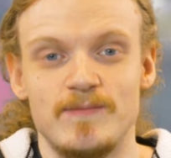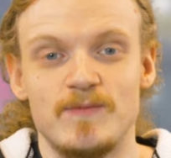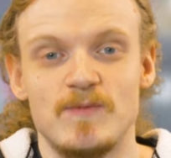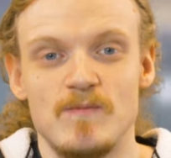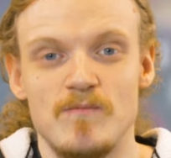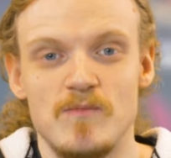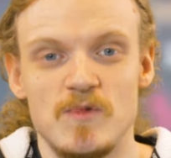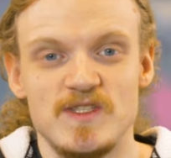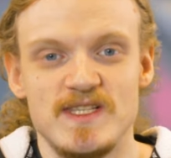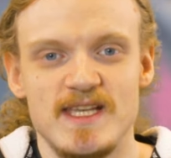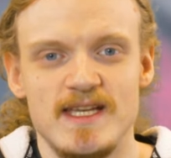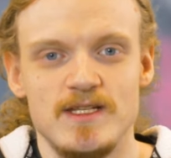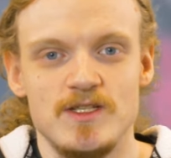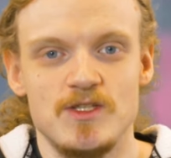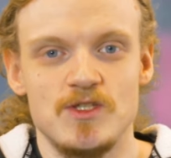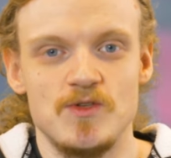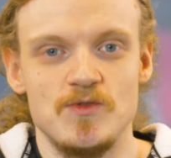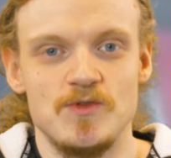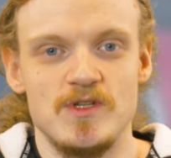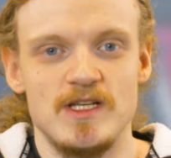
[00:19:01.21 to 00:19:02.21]

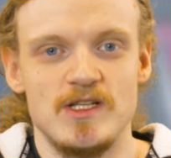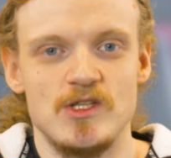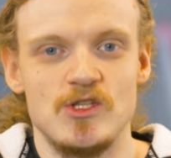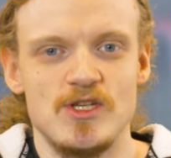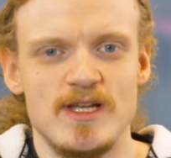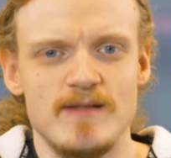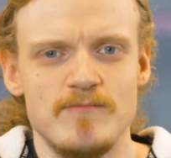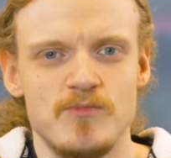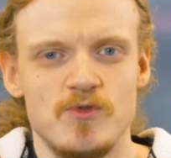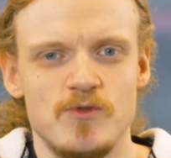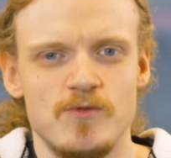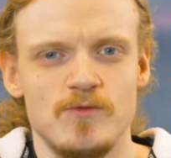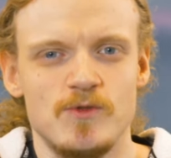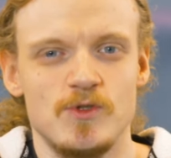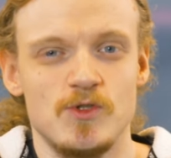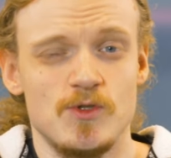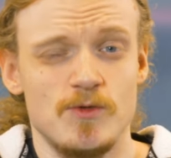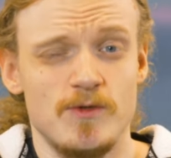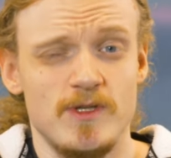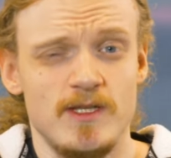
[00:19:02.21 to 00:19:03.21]
Mercedes Junior Janpu
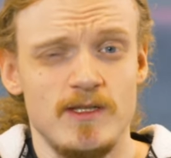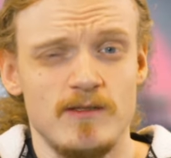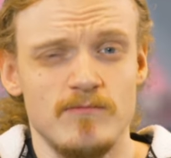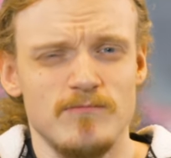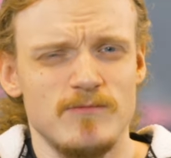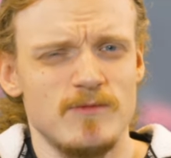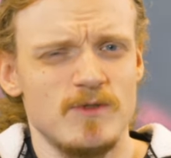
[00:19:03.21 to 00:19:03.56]
Choi.